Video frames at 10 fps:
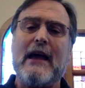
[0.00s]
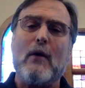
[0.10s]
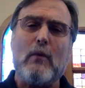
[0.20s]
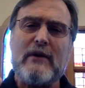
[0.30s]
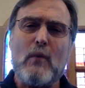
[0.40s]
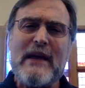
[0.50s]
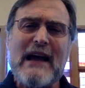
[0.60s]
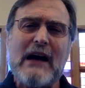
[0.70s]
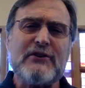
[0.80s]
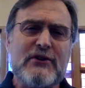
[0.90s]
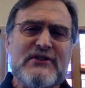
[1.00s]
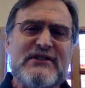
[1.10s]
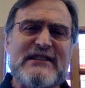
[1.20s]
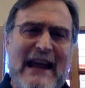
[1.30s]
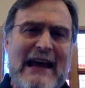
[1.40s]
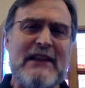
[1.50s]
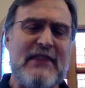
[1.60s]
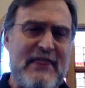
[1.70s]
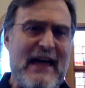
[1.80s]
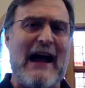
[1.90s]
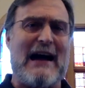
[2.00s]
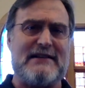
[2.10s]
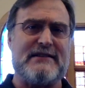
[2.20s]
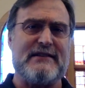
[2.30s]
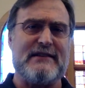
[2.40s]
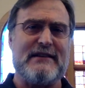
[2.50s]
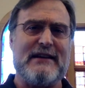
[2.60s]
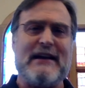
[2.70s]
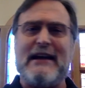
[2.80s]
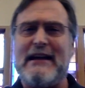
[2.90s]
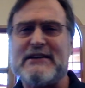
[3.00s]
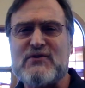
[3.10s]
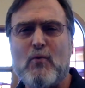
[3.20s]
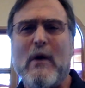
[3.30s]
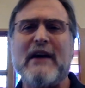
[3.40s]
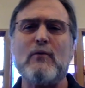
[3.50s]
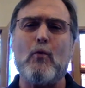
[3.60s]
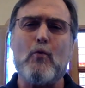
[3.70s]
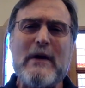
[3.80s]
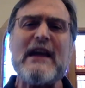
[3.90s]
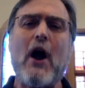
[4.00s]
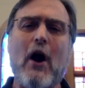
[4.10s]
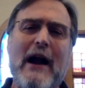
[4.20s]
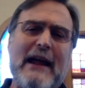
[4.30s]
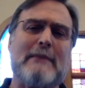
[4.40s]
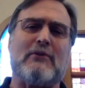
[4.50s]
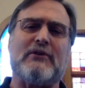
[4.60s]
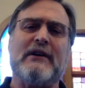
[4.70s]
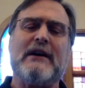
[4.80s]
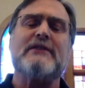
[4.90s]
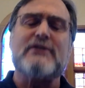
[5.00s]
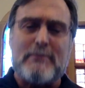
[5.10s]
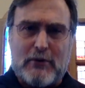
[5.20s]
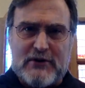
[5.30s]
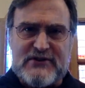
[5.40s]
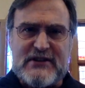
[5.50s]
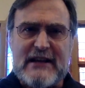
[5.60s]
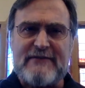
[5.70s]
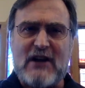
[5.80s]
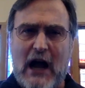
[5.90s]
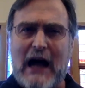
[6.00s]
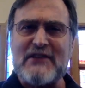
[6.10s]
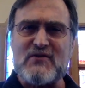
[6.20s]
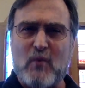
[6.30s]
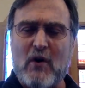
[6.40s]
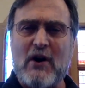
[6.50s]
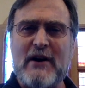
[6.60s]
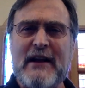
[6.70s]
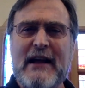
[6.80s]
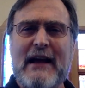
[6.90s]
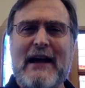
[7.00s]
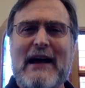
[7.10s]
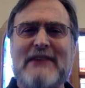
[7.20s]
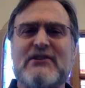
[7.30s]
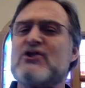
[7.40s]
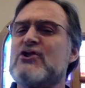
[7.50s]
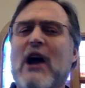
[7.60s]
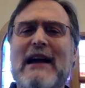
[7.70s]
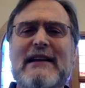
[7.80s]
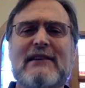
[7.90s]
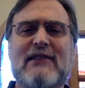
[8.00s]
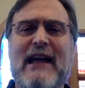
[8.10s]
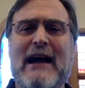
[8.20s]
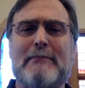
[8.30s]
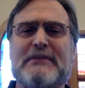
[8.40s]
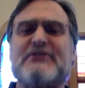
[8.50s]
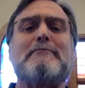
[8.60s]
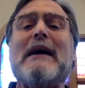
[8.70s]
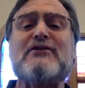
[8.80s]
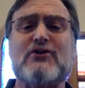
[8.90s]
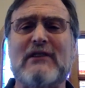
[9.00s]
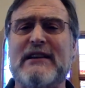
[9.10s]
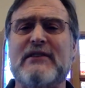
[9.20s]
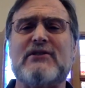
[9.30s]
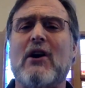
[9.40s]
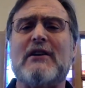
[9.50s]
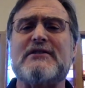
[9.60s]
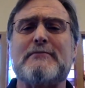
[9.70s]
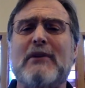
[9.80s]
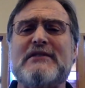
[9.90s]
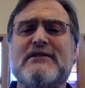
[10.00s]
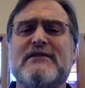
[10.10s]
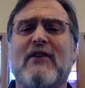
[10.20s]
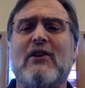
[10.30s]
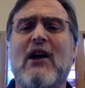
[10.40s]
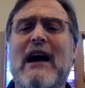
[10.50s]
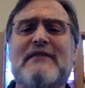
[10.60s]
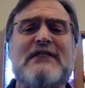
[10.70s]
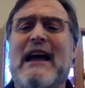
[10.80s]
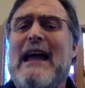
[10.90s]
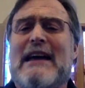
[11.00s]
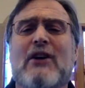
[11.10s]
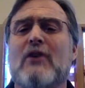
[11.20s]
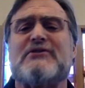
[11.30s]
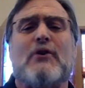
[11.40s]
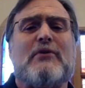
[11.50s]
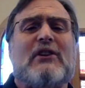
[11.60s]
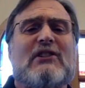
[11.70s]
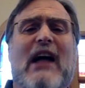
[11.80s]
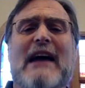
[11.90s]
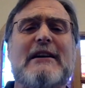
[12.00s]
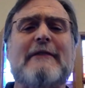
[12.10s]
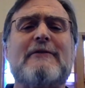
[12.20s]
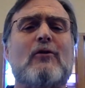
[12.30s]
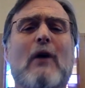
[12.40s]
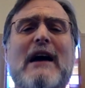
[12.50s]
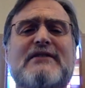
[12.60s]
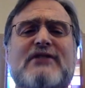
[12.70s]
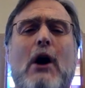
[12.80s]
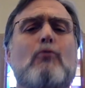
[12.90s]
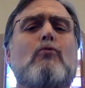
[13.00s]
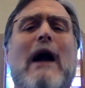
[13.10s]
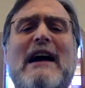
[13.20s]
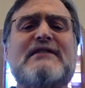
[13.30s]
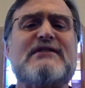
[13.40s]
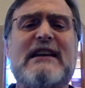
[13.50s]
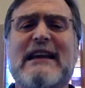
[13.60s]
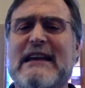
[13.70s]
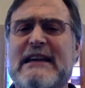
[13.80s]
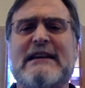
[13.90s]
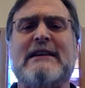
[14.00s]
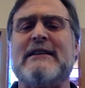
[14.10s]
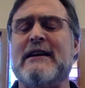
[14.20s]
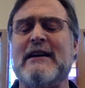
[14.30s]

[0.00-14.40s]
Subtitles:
When we understand that is when we are able to perceive God's word as a shining lamp, especially in the darkest places of our lives, and also the light of Christ arising in